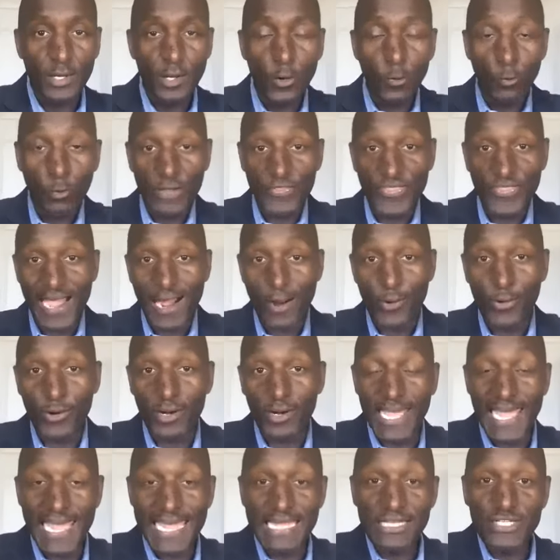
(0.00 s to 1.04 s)
with our
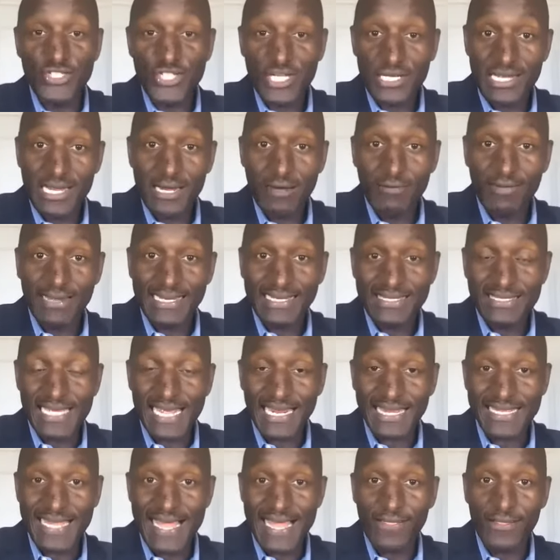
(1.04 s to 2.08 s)
engineering
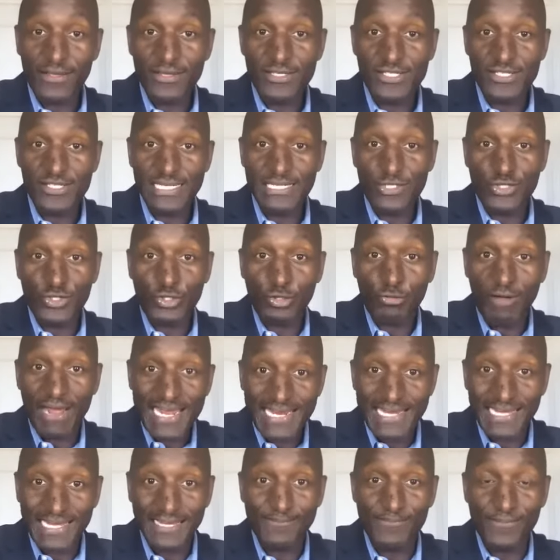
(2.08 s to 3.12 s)
technology
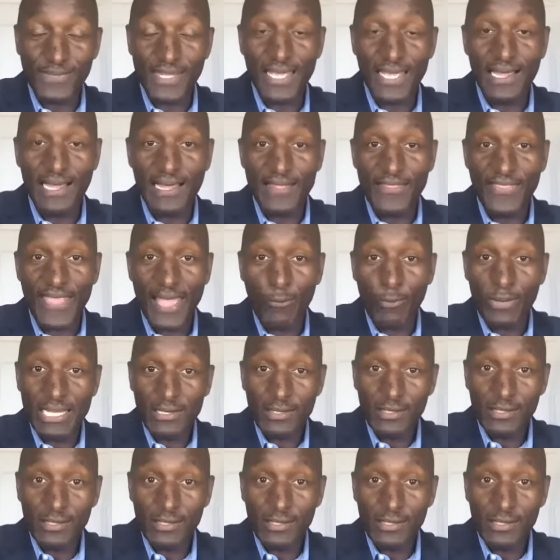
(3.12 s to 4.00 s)
training that we